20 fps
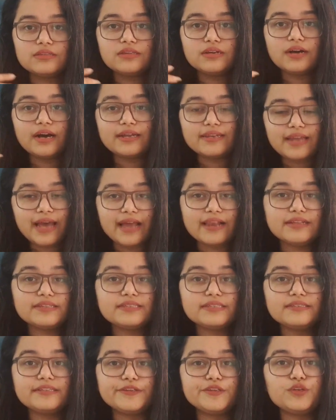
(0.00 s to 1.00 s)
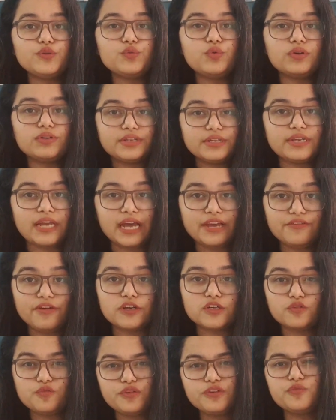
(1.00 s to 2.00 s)
the analysis that you
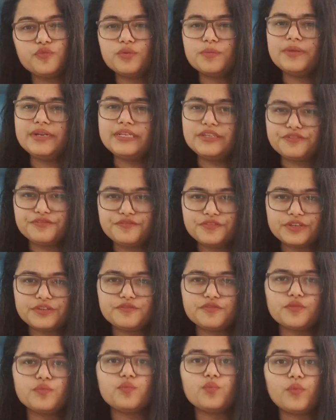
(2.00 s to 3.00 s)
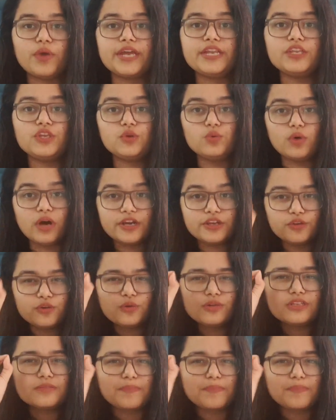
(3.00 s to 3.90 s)
derive out of it would be different from when you are,